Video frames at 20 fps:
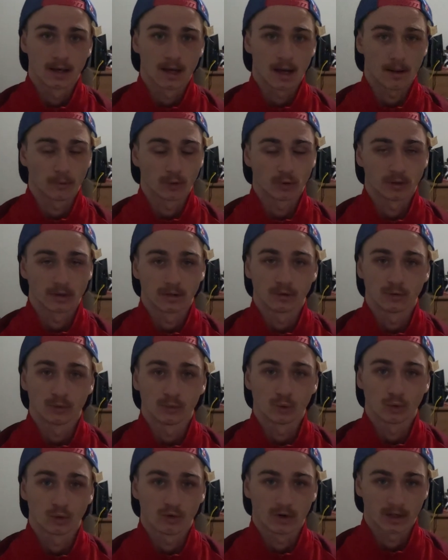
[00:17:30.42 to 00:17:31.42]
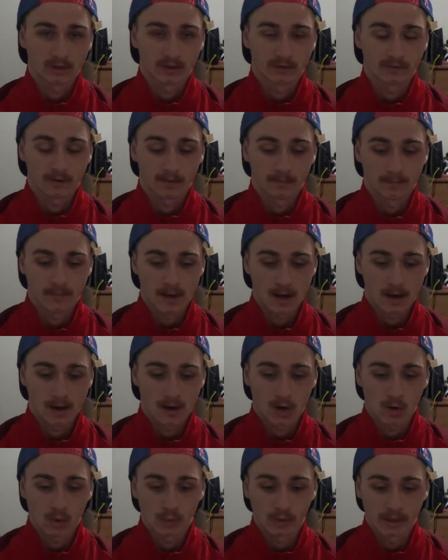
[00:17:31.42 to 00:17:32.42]
I'm going to do Christopher
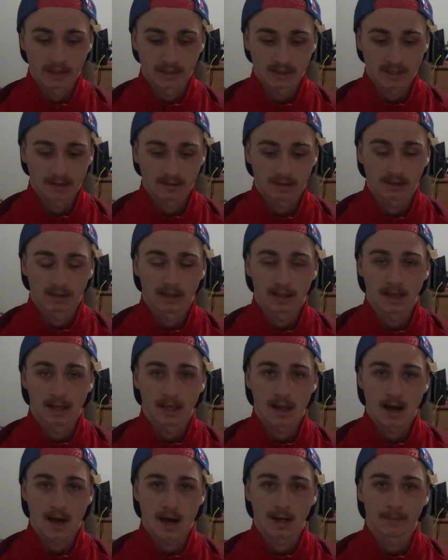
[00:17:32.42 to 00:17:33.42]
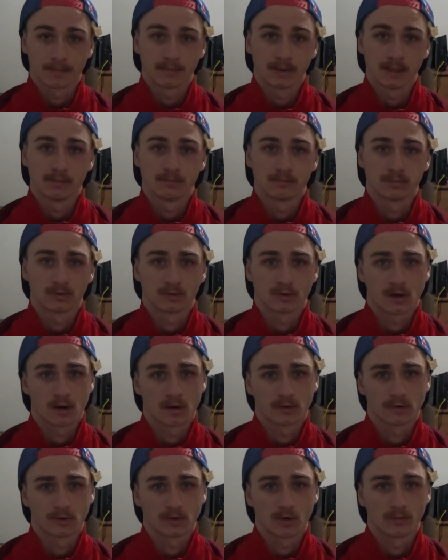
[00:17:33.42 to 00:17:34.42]
Bell, which I see a lot of people
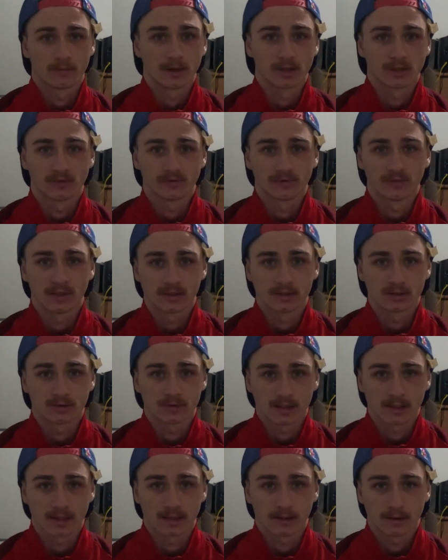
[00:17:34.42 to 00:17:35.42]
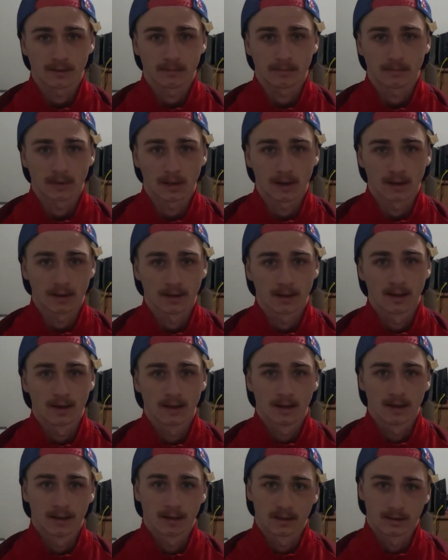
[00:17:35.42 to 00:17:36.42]
aren't so much featuring him, but
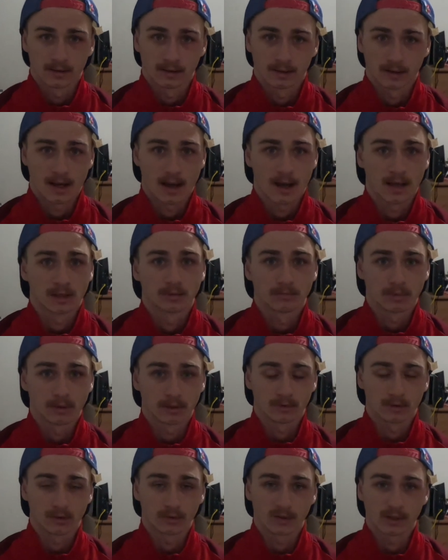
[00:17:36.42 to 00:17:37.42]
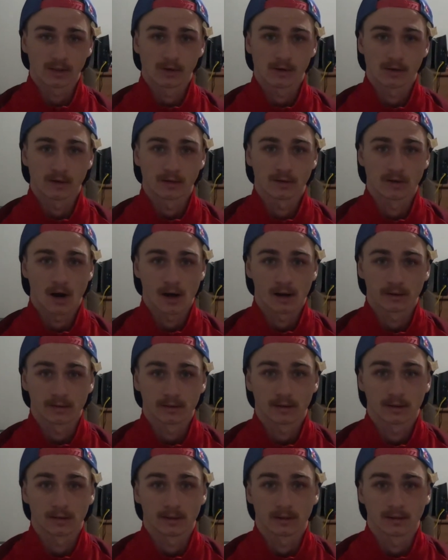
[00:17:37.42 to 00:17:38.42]
he has been really good at
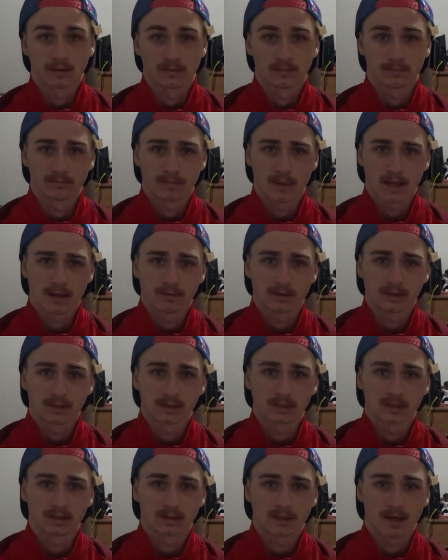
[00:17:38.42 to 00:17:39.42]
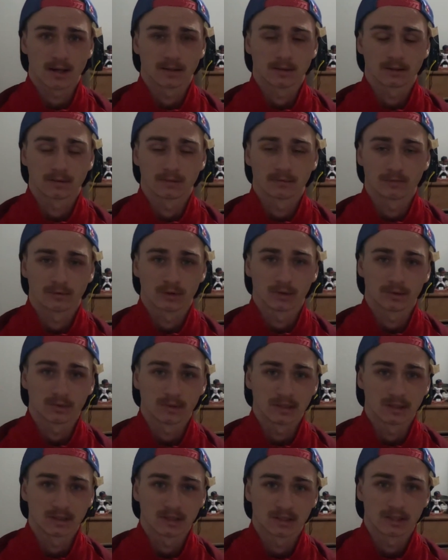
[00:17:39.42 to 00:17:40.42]
Darlington, and maybe he just hasn't
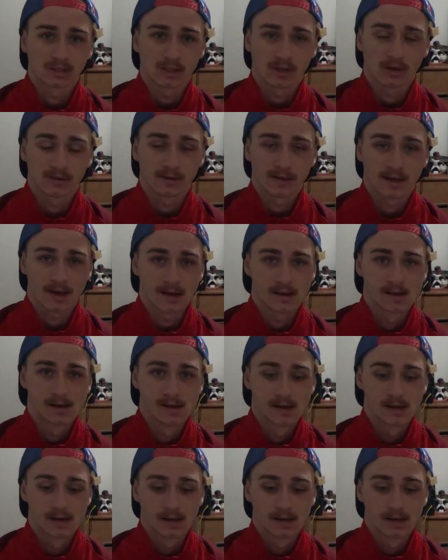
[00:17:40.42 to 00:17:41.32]
really shown that